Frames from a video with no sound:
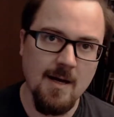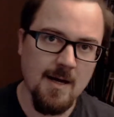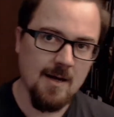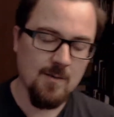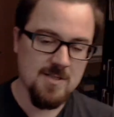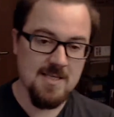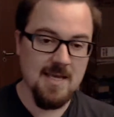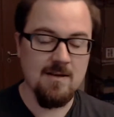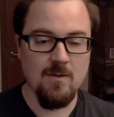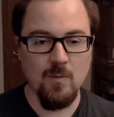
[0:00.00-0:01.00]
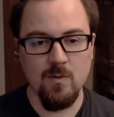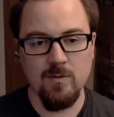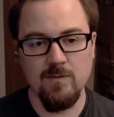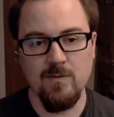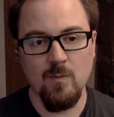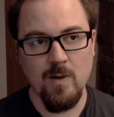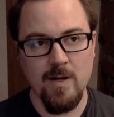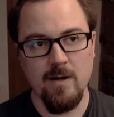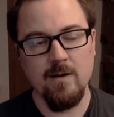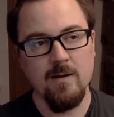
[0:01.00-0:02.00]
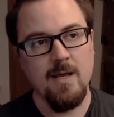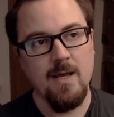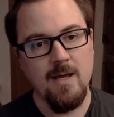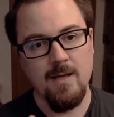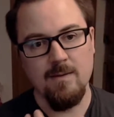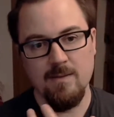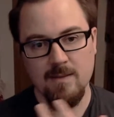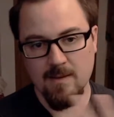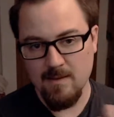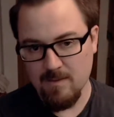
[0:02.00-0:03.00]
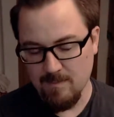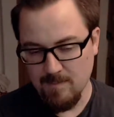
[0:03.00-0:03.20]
which is the end of the world, where the